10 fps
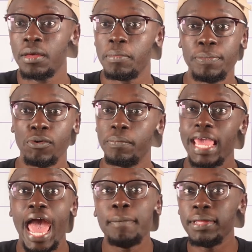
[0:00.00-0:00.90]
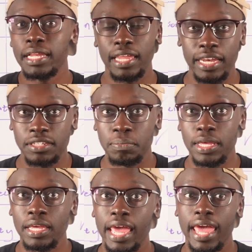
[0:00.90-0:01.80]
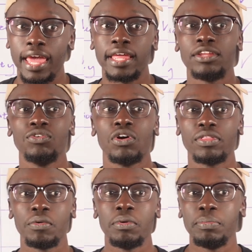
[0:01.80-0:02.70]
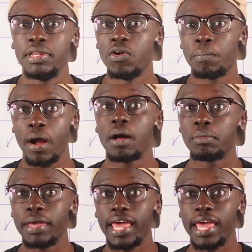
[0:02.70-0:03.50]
people will be happy to lend to me and, there wouldn't be no problem.